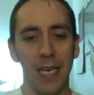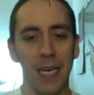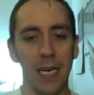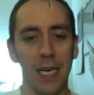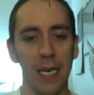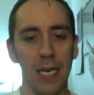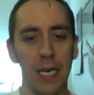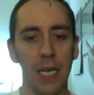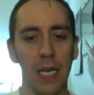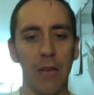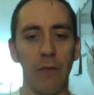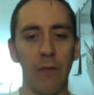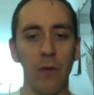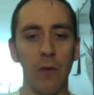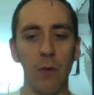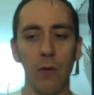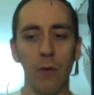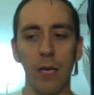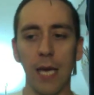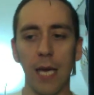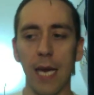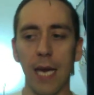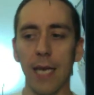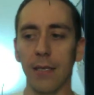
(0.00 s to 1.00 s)
if you can
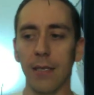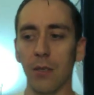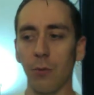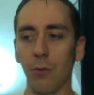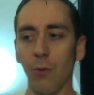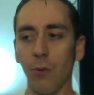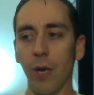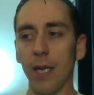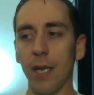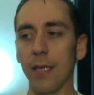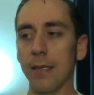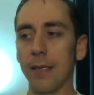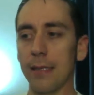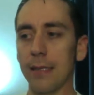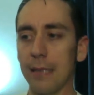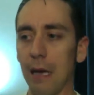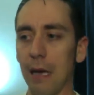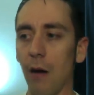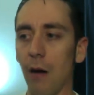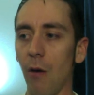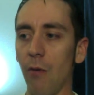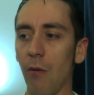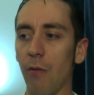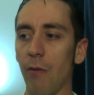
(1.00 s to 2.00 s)
get it to run
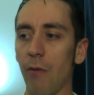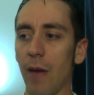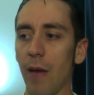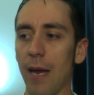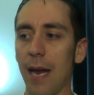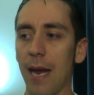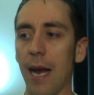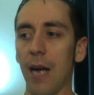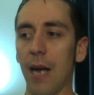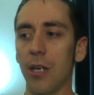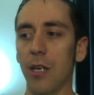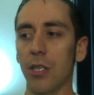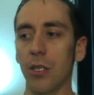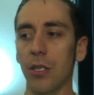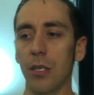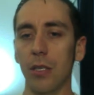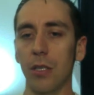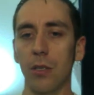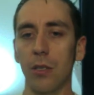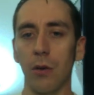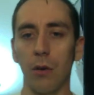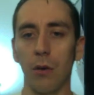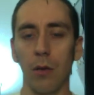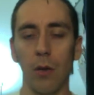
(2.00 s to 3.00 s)
itself and actually
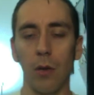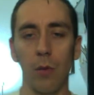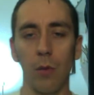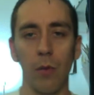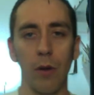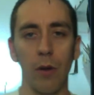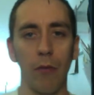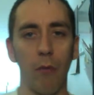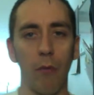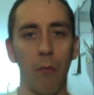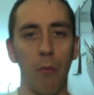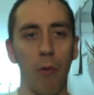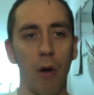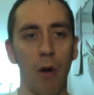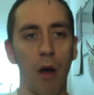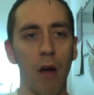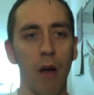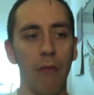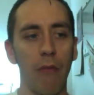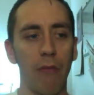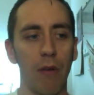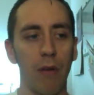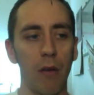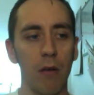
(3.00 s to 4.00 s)
turn a little bit of a
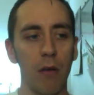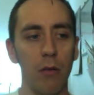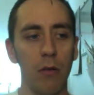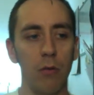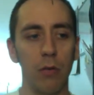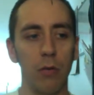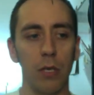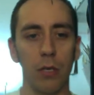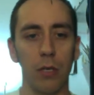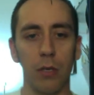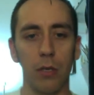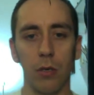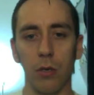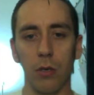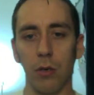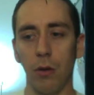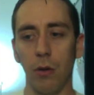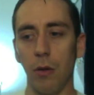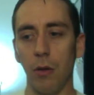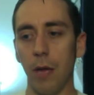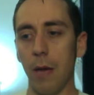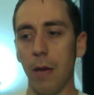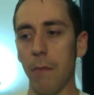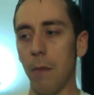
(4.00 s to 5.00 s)
profit, you can turn all
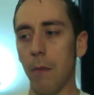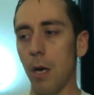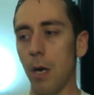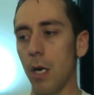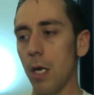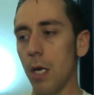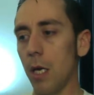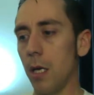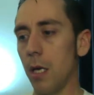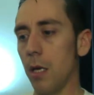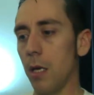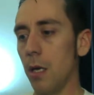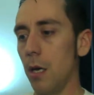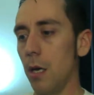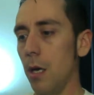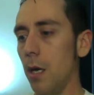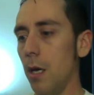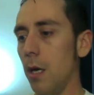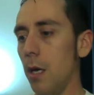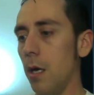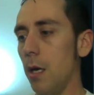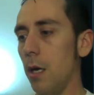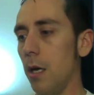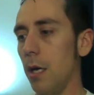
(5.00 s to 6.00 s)
that money
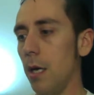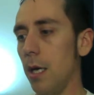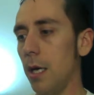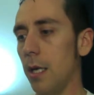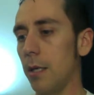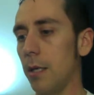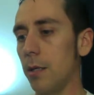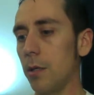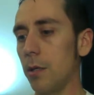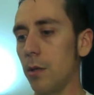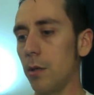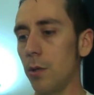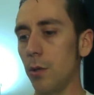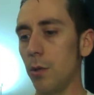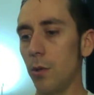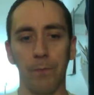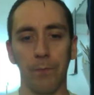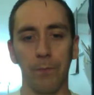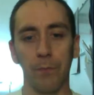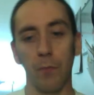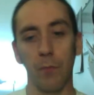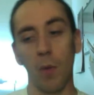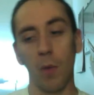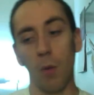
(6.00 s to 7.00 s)

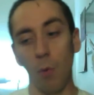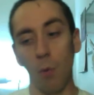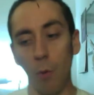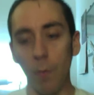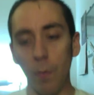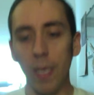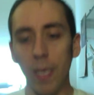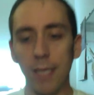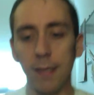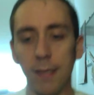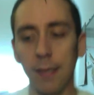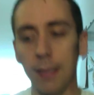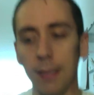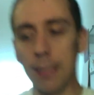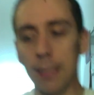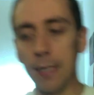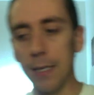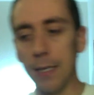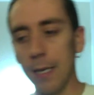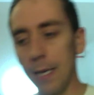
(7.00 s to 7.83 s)
into, well, basically,